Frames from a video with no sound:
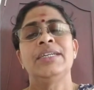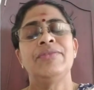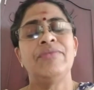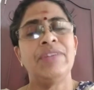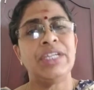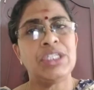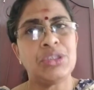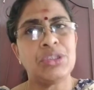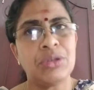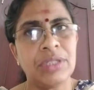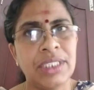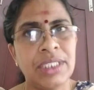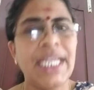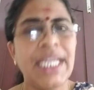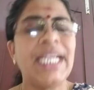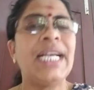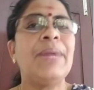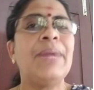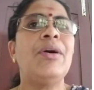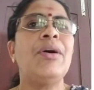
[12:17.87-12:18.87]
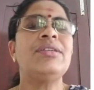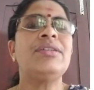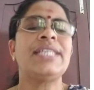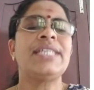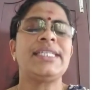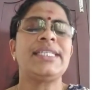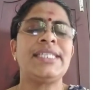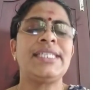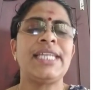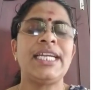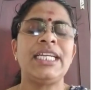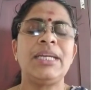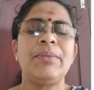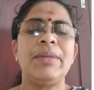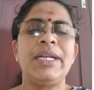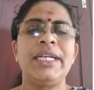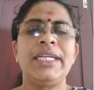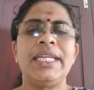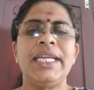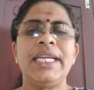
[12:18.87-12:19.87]
we should think about
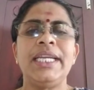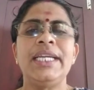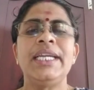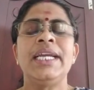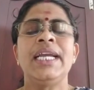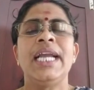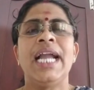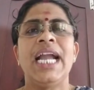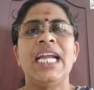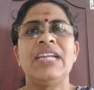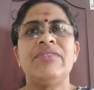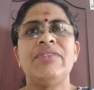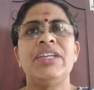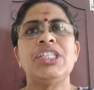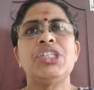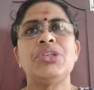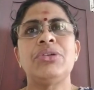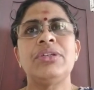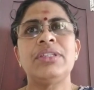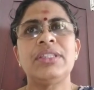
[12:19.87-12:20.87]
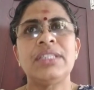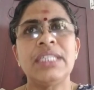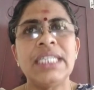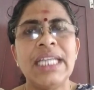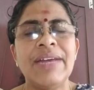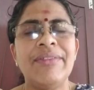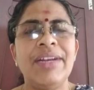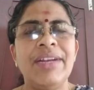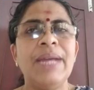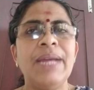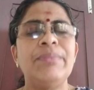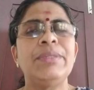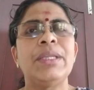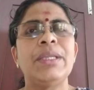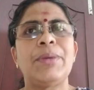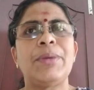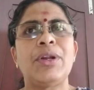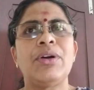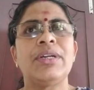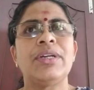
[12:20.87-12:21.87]
sustainability and we should develop the
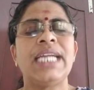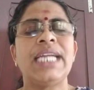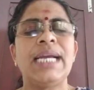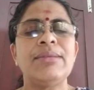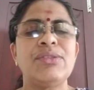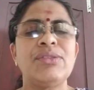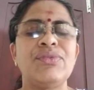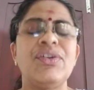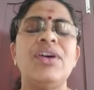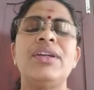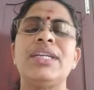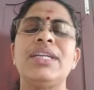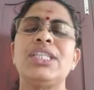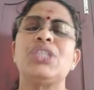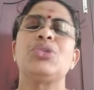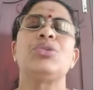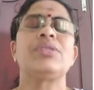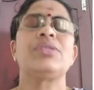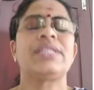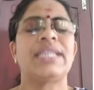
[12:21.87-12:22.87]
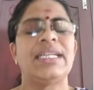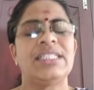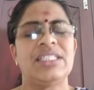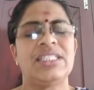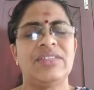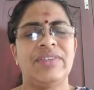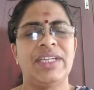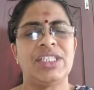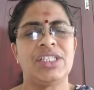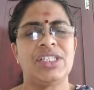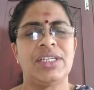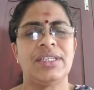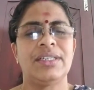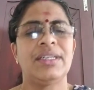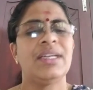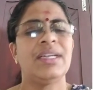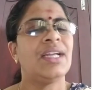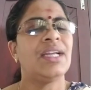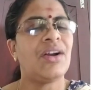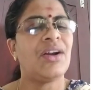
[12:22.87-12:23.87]
programs for resource conservation.
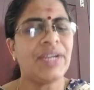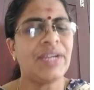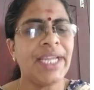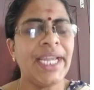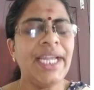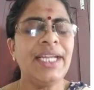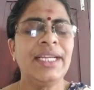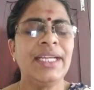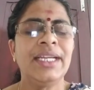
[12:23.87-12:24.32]
Okay.